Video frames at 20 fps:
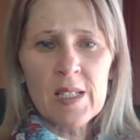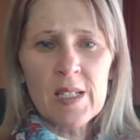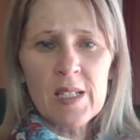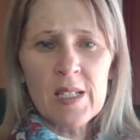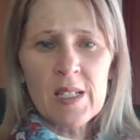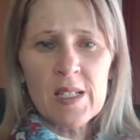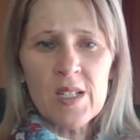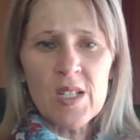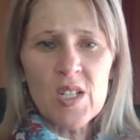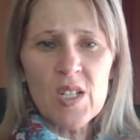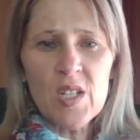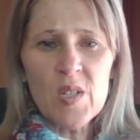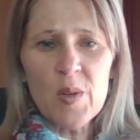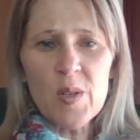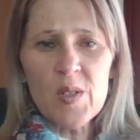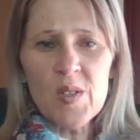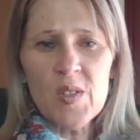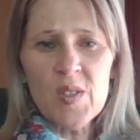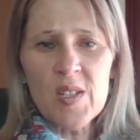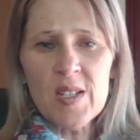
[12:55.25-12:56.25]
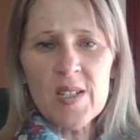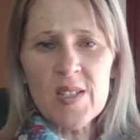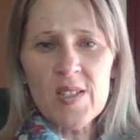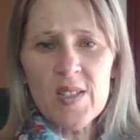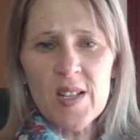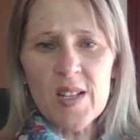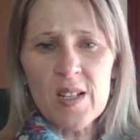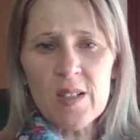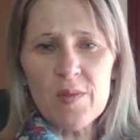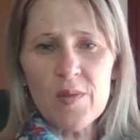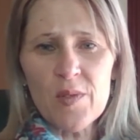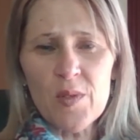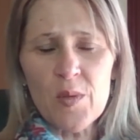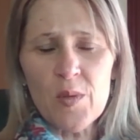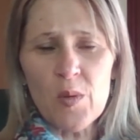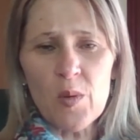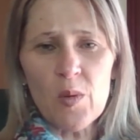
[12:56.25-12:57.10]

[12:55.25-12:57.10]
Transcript: and dispersing itself through